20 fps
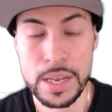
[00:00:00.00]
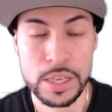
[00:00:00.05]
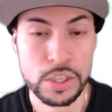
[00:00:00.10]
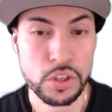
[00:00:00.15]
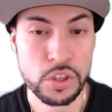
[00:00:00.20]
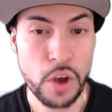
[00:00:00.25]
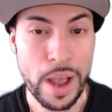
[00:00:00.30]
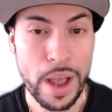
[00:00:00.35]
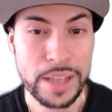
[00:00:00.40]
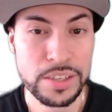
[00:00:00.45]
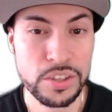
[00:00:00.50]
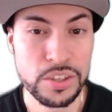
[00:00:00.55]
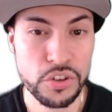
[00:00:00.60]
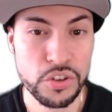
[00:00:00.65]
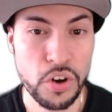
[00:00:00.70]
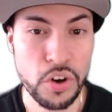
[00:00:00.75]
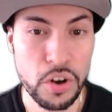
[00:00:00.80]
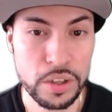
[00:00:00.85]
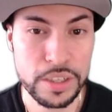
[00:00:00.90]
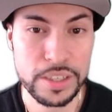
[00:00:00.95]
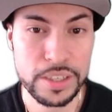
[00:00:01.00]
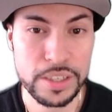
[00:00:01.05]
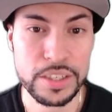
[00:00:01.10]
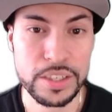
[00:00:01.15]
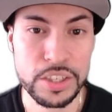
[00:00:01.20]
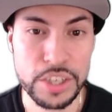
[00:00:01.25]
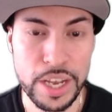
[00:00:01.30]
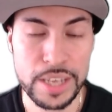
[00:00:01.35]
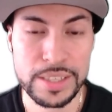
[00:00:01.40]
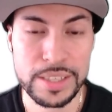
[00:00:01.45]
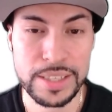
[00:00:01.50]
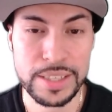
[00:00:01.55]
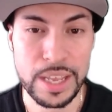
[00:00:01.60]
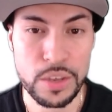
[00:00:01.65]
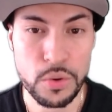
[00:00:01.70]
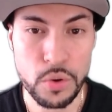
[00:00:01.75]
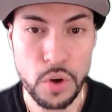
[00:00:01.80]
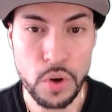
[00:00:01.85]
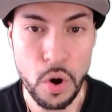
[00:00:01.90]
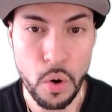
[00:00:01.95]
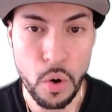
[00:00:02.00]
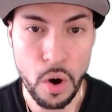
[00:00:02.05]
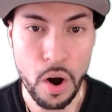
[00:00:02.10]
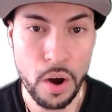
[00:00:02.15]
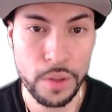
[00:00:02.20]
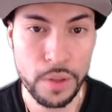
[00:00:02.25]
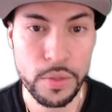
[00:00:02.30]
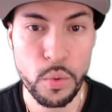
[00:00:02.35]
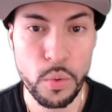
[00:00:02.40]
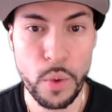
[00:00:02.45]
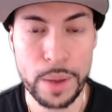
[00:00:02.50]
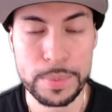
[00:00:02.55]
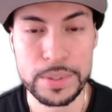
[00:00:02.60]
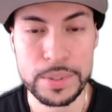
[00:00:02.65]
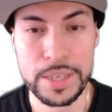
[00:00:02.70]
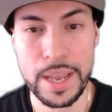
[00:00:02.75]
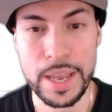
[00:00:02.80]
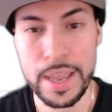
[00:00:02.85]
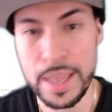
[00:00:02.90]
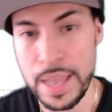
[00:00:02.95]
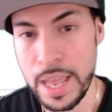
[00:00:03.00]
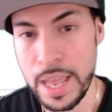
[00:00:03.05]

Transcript: So I strongly suggest that you go on the website,